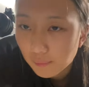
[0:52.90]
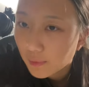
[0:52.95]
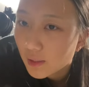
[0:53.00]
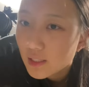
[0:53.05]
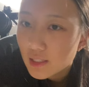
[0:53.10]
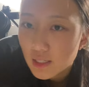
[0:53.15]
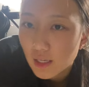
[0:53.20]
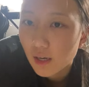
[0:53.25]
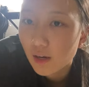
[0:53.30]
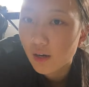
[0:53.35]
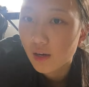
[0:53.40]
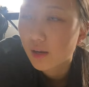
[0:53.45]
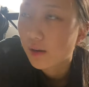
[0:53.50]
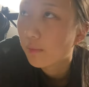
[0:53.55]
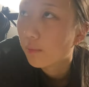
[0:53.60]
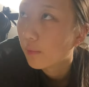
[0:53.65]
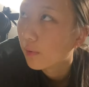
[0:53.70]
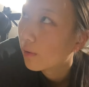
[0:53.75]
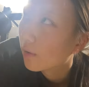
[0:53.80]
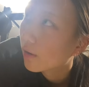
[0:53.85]
not tired
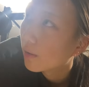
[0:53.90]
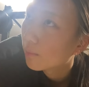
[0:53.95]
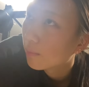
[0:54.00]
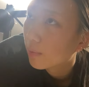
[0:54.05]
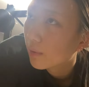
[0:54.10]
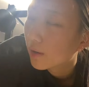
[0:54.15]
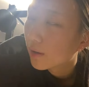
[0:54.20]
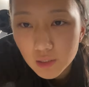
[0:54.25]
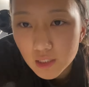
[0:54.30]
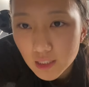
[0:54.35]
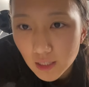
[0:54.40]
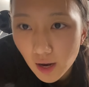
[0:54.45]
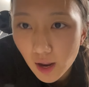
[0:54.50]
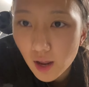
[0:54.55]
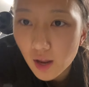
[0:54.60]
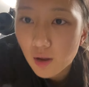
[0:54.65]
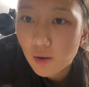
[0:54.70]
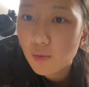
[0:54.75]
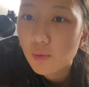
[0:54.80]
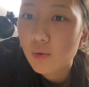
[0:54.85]
anymore, but
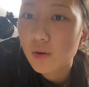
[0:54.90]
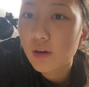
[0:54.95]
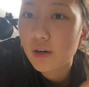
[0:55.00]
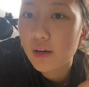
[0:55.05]
today we're